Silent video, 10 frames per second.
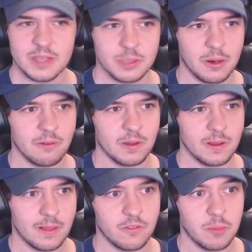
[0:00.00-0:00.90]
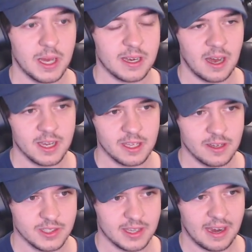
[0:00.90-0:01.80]
That's what I really love about
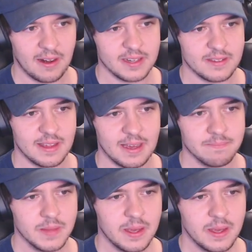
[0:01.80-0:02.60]
Kaguya as a character there.